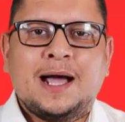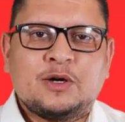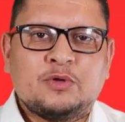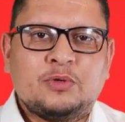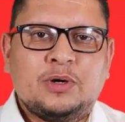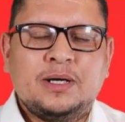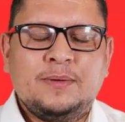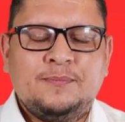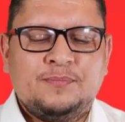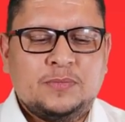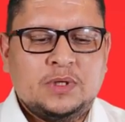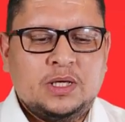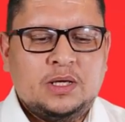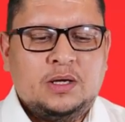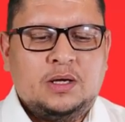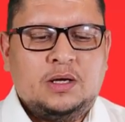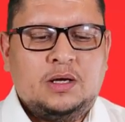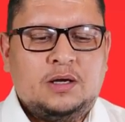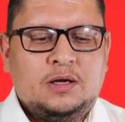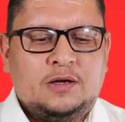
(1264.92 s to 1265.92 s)
Akra
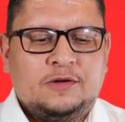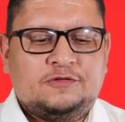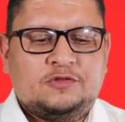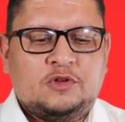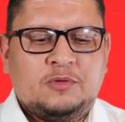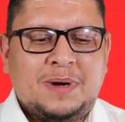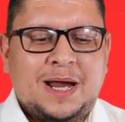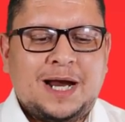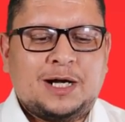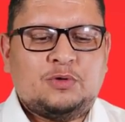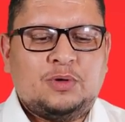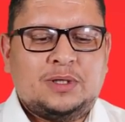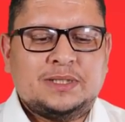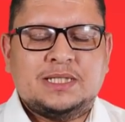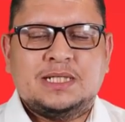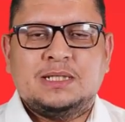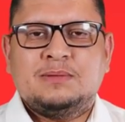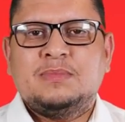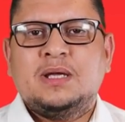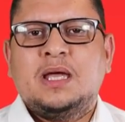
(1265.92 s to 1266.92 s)
uh, from
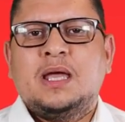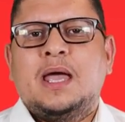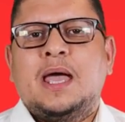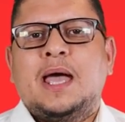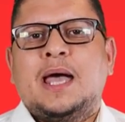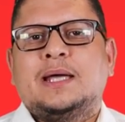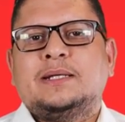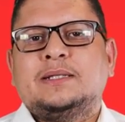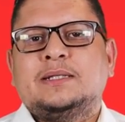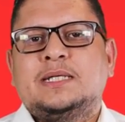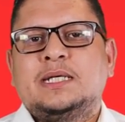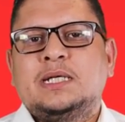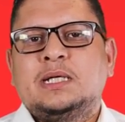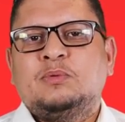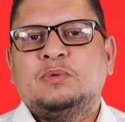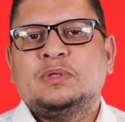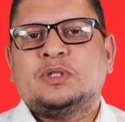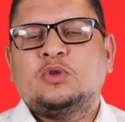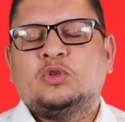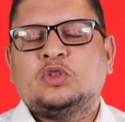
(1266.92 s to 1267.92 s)
Akra team, and
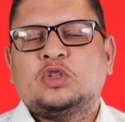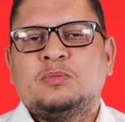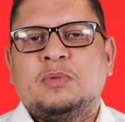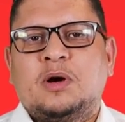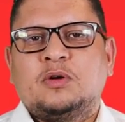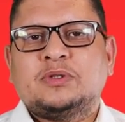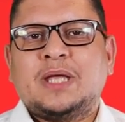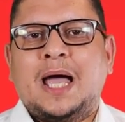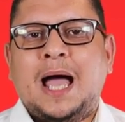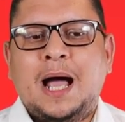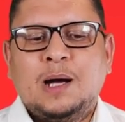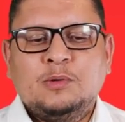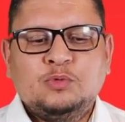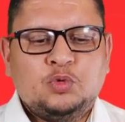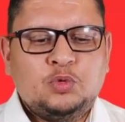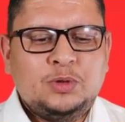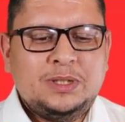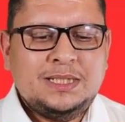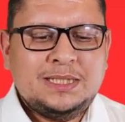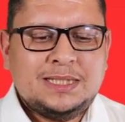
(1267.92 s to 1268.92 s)
here we talked about
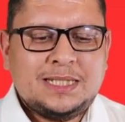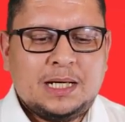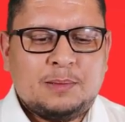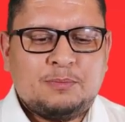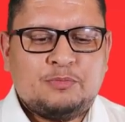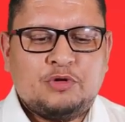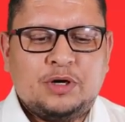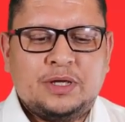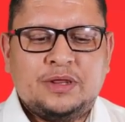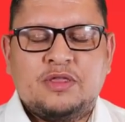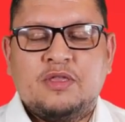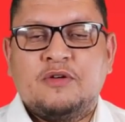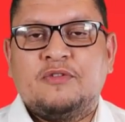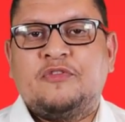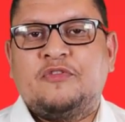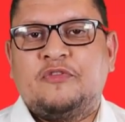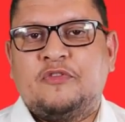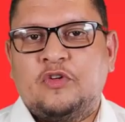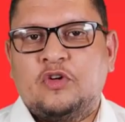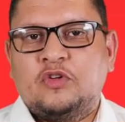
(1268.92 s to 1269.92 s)
how to interpret the
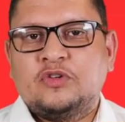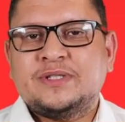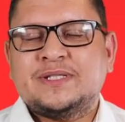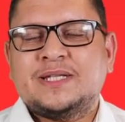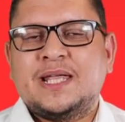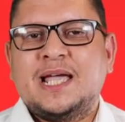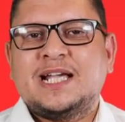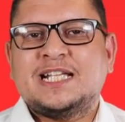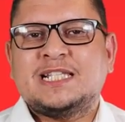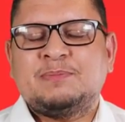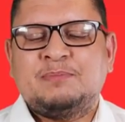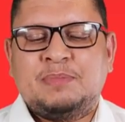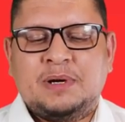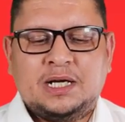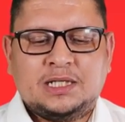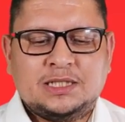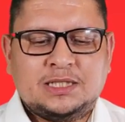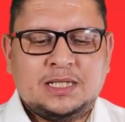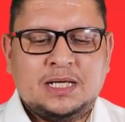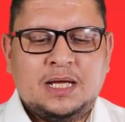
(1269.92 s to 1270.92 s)
first
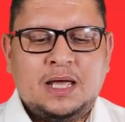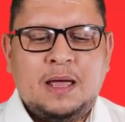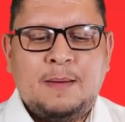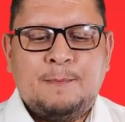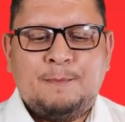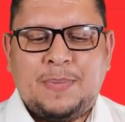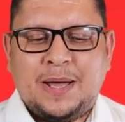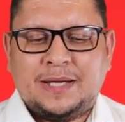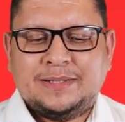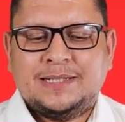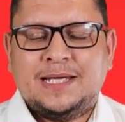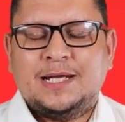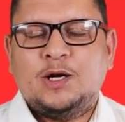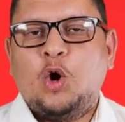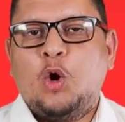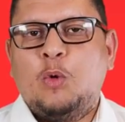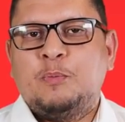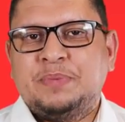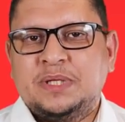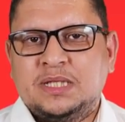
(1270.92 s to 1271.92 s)
expert
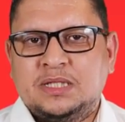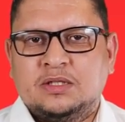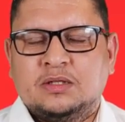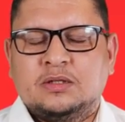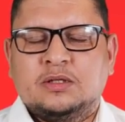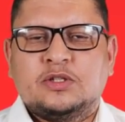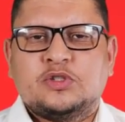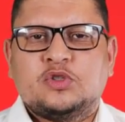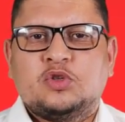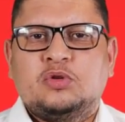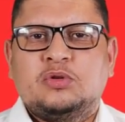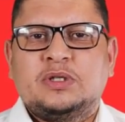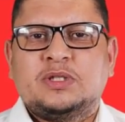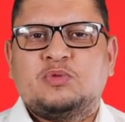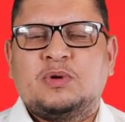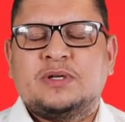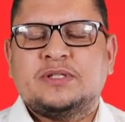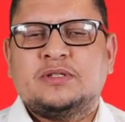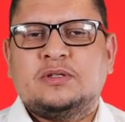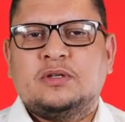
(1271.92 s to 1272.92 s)
panel opinion. So
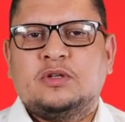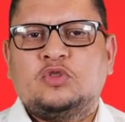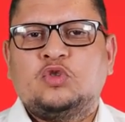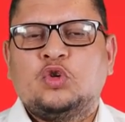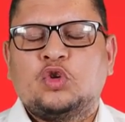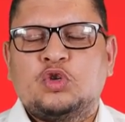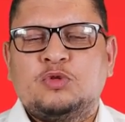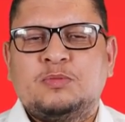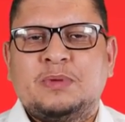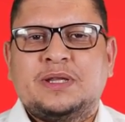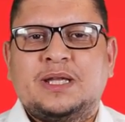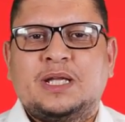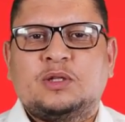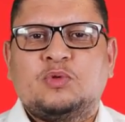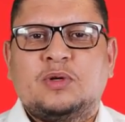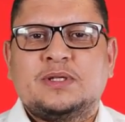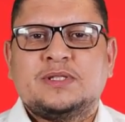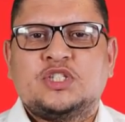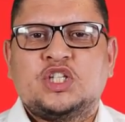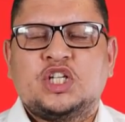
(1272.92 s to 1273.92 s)
it was a document
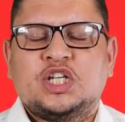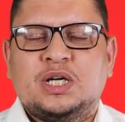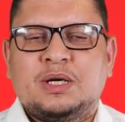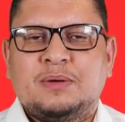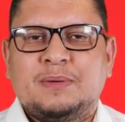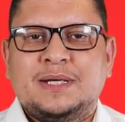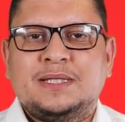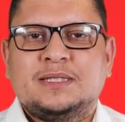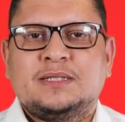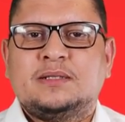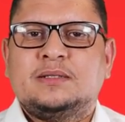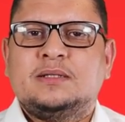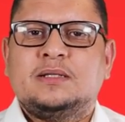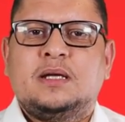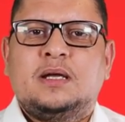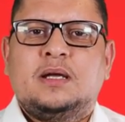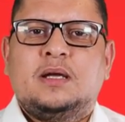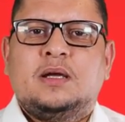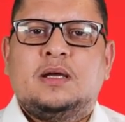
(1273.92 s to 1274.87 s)
that was generated